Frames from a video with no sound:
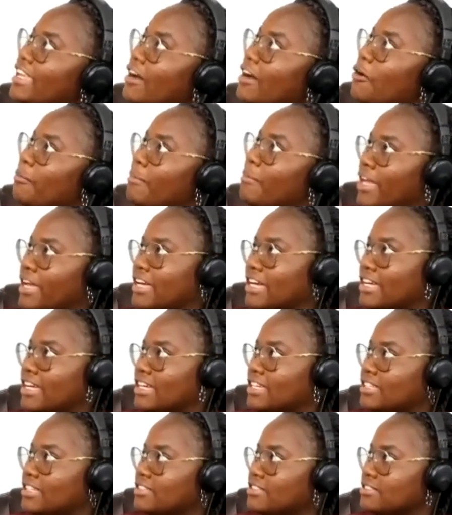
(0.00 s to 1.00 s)

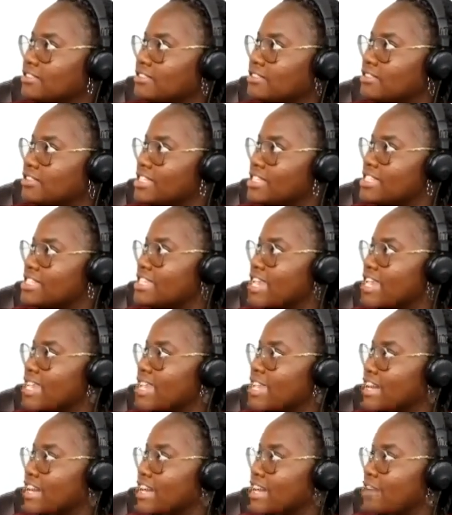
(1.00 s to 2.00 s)
Omega, let's say
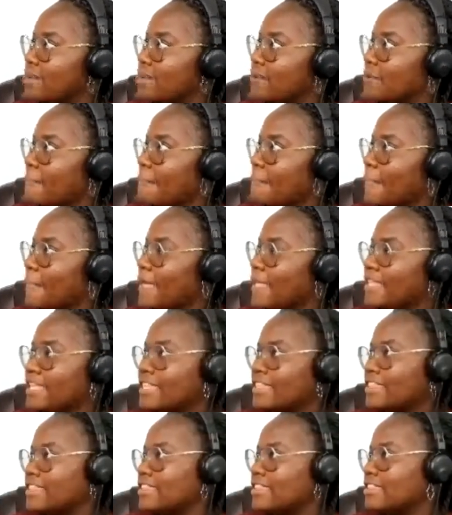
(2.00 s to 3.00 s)
that, and
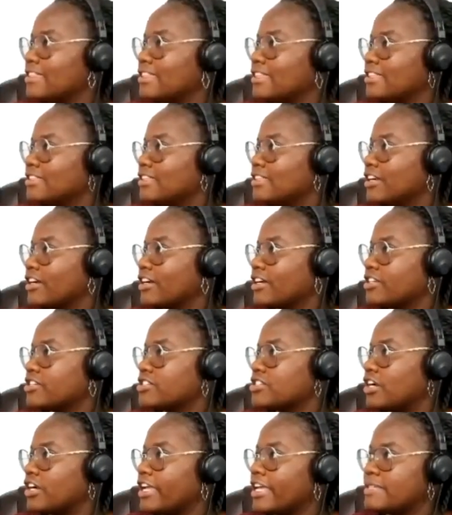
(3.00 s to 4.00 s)
then they're gonna
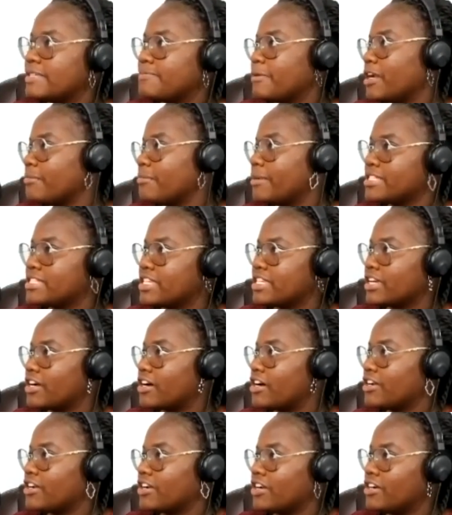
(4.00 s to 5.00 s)
start experimenting
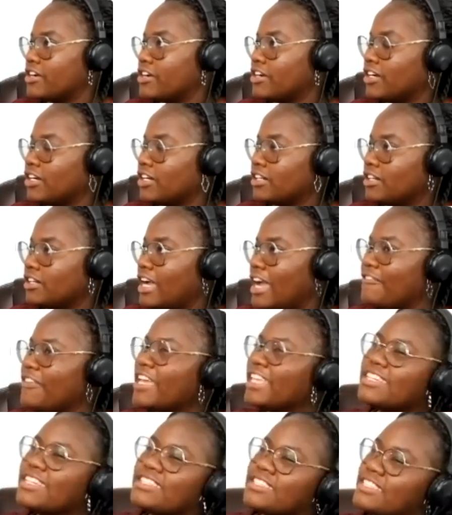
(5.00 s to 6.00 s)
on her. I feel
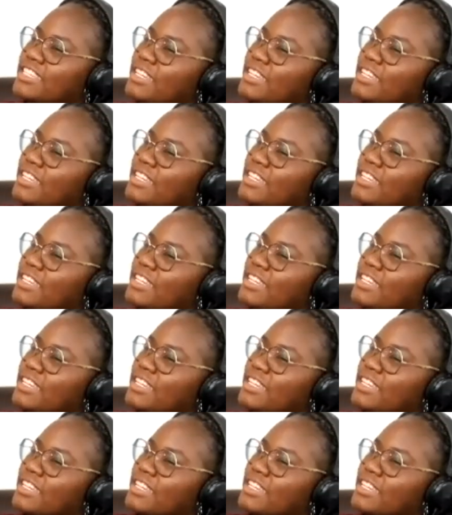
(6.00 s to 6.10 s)
like there's just gonna